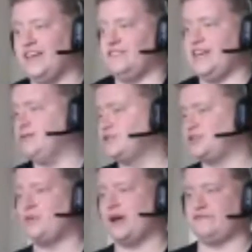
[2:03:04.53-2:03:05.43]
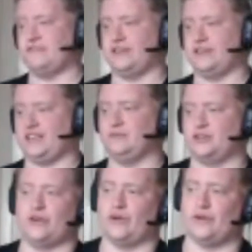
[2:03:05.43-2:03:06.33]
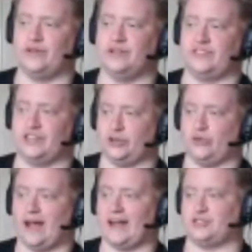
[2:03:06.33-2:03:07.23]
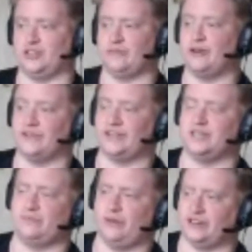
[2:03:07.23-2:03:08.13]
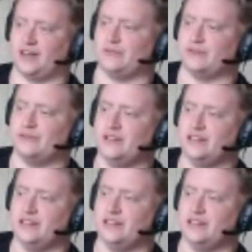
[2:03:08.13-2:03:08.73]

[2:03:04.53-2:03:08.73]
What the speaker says: there is no way for him to know that you actually murdered his body double,